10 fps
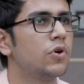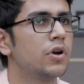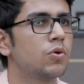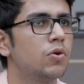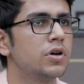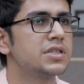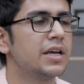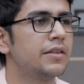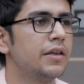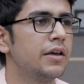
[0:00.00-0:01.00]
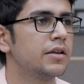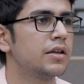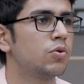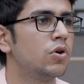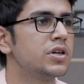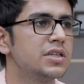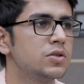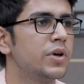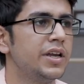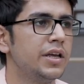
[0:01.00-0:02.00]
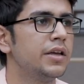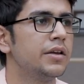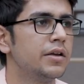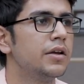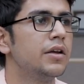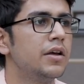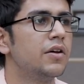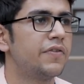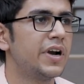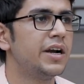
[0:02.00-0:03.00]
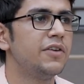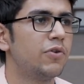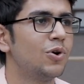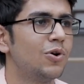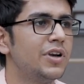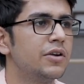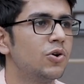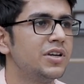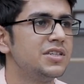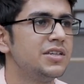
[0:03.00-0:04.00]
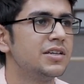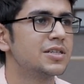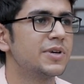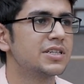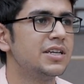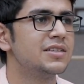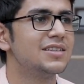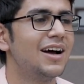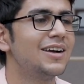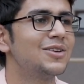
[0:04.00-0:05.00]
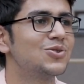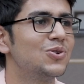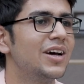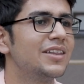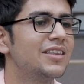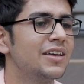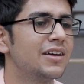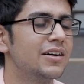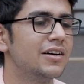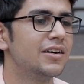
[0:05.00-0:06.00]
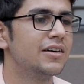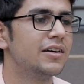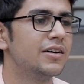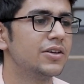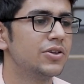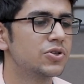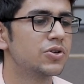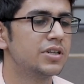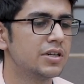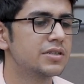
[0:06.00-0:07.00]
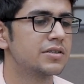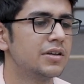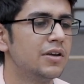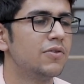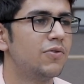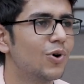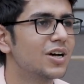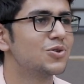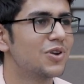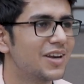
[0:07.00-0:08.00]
for quants, I think the quants is very friendly for non-engineers, especially in XAT. So I think you should just focus on